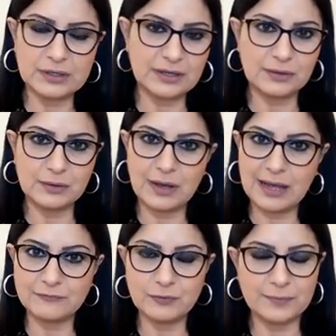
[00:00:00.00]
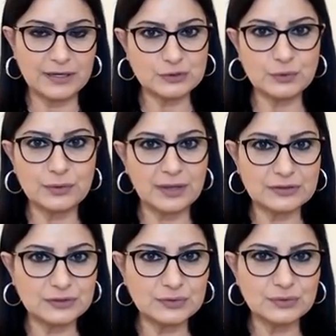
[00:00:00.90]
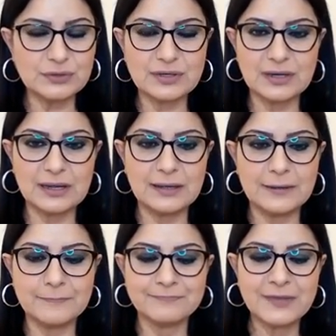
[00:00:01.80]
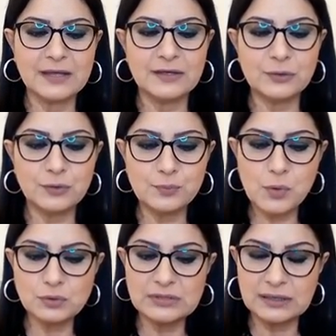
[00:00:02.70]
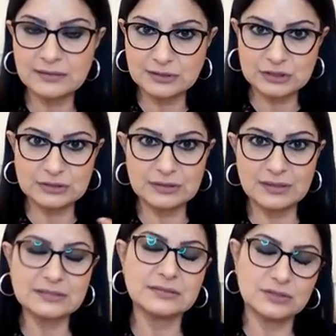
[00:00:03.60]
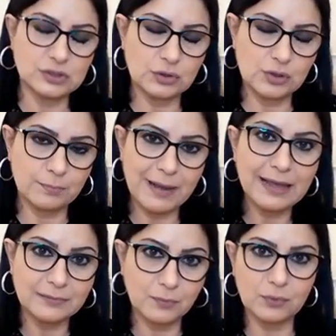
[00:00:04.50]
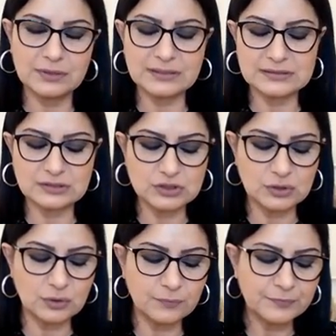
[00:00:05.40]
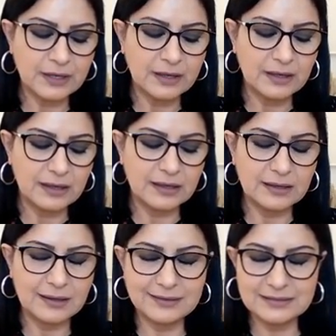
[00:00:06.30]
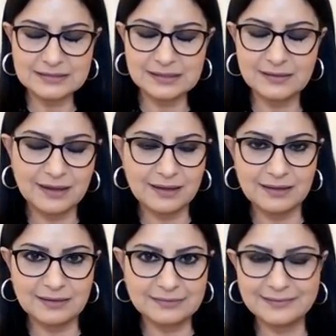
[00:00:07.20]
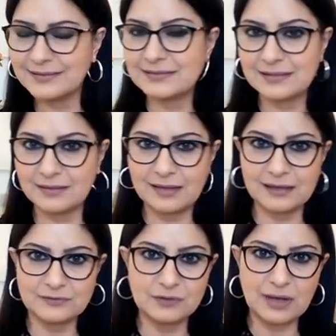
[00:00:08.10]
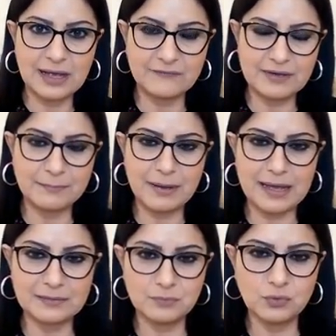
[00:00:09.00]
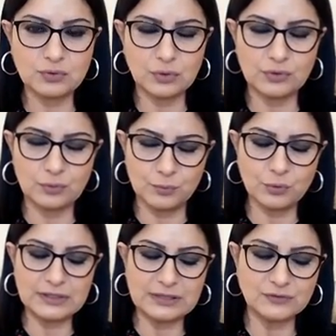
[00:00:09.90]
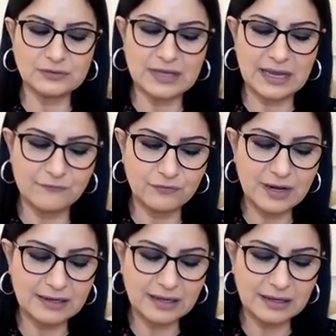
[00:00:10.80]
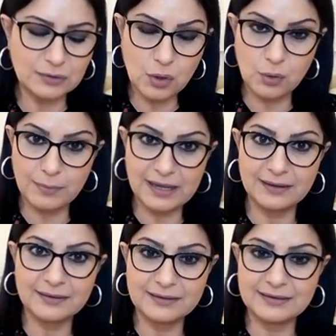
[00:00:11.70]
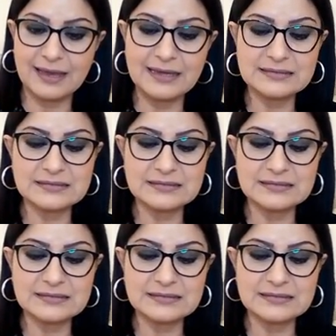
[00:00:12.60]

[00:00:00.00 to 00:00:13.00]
you have to make sure that your mood doesn't show, your bad mood doesn't show. It isn't that you have a bad mood or you're moody today, Friday. No, but in case